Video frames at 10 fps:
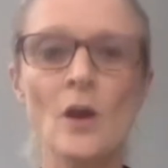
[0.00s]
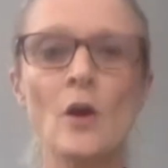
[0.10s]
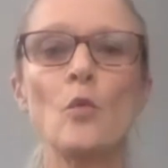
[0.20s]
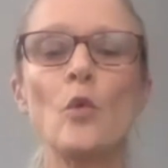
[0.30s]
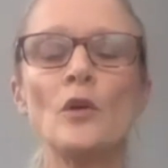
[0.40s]

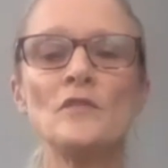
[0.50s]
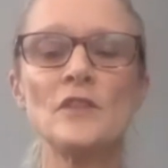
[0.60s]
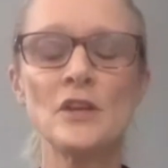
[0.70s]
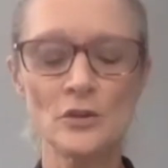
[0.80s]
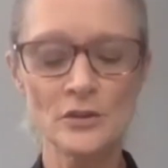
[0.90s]
One of
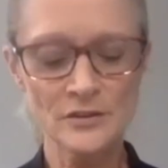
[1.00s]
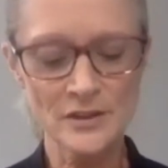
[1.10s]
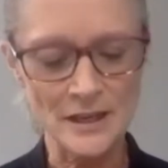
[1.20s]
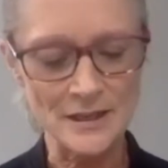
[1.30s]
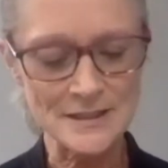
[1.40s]
the other
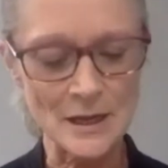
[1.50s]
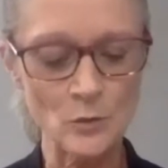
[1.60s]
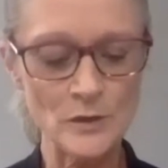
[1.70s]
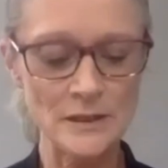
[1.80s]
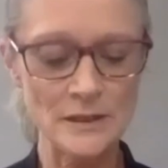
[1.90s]
things that
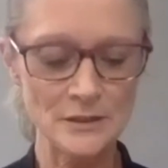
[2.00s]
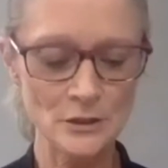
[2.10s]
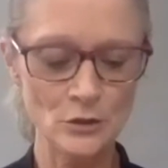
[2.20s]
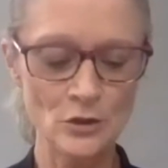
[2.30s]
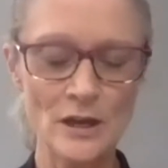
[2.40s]
we need to
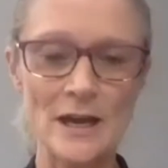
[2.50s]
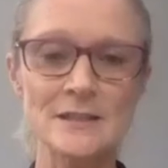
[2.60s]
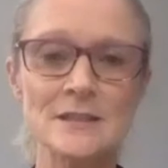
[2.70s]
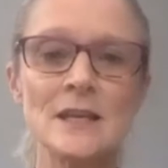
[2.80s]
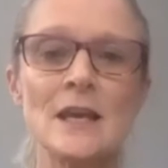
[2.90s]
look at
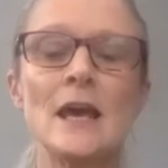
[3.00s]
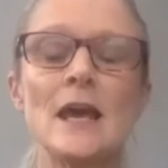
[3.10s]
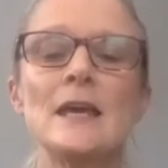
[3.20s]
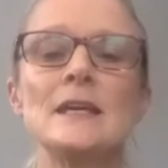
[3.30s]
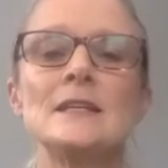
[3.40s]

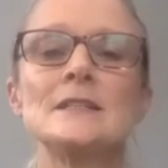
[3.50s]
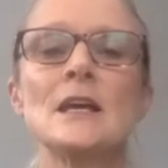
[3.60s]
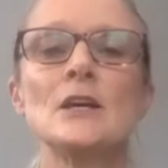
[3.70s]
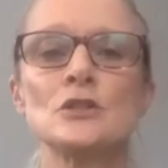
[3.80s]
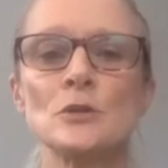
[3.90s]

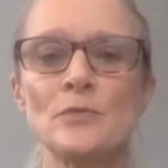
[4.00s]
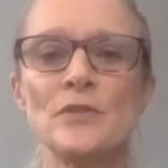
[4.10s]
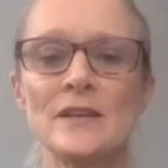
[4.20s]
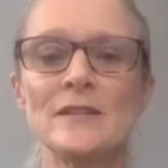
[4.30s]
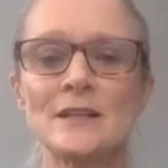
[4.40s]
is
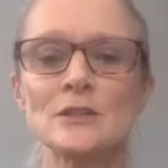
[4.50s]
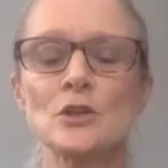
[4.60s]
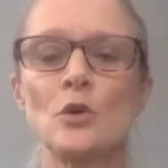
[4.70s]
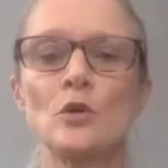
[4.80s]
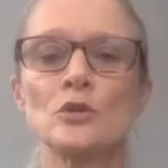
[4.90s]
something that's
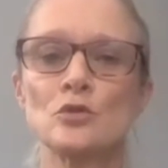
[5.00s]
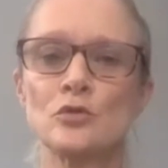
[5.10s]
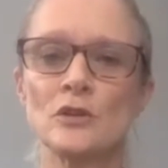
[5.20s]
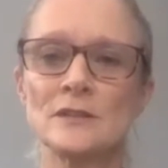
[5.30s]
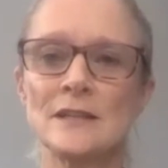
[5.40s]
called
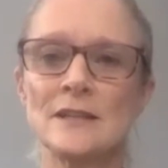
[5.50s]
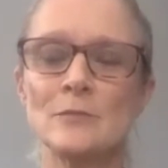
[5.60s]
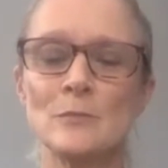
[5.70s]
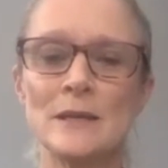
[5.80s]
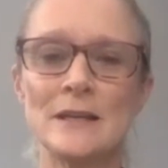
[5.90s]
crossing the
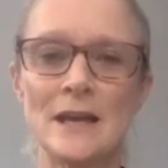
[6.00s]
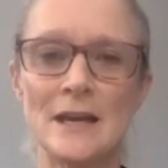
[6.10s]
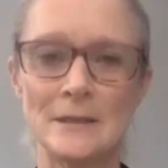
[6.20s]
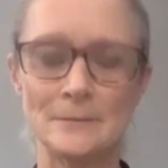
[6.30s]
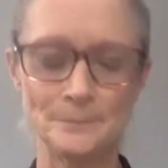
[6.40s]

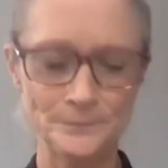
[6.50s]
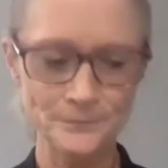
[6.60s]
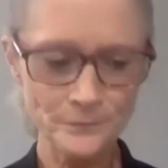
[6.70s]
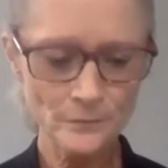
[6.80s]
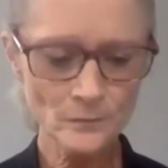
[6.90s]
midline.
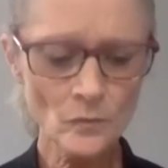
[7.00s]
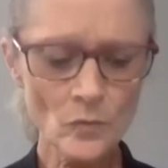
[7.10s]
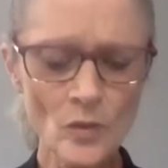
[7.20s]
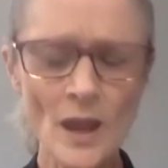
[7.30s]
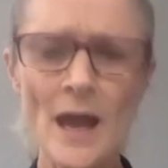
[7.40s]

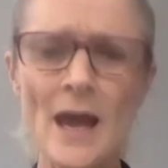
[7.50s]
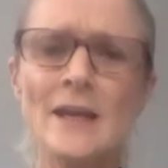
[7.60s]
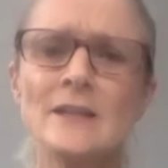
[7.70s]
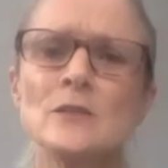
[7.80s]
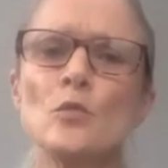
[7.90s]

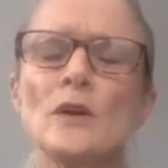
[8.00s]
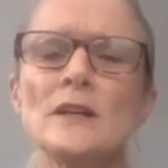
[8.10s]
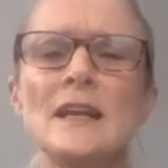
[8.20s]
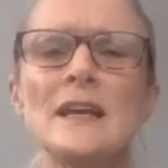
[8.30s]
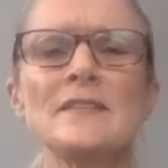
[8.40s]
And what
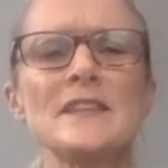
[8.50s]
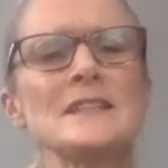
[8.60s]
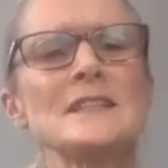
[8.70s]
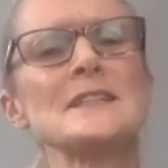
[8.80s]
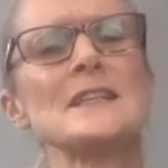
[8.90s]
I'd like,
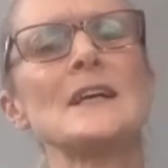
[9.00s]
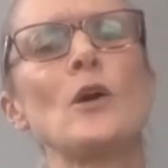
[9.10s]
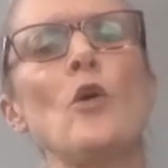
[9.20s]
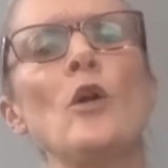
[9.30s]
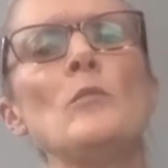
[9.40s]
this is
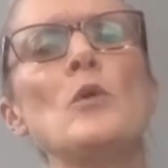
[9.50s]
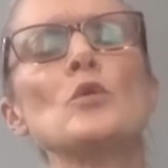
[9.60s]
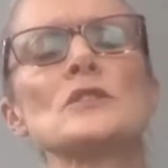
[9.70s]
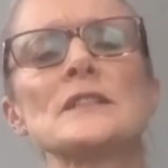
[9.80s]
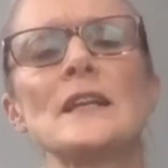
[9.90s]

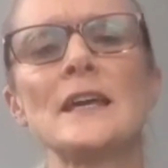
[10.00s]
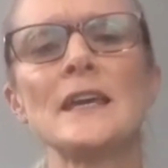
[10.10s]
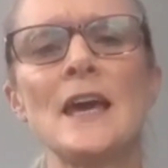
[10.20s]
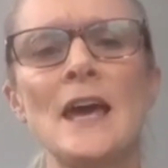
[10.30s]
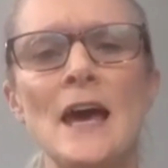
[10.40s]
almost
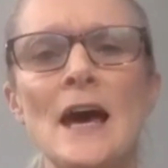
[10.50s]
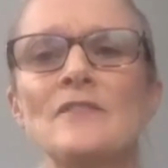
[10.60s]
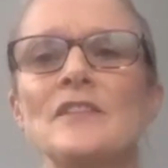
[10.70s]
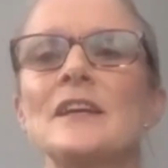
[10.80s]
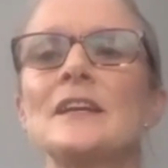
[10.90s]
like
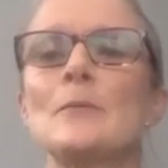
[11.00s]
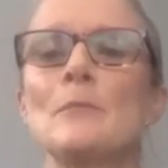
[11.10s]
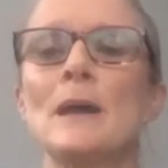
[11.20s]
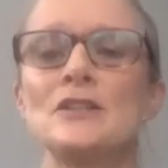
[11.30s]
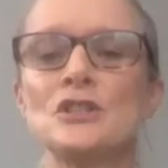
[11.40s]
having an
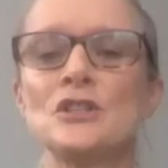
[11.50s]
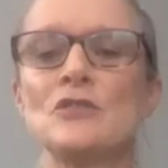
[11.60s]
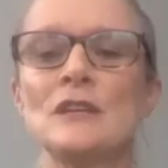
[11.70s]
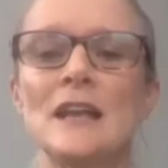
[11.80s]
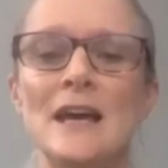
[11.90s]

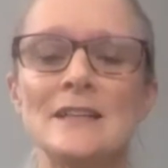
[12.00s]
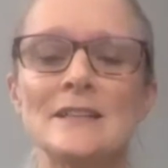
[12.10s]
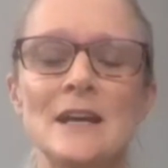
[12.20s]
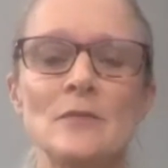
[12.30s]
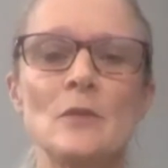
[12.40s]
imaginary line
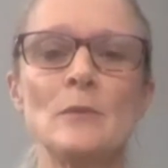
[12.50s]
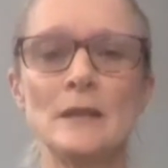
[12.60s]
down the middle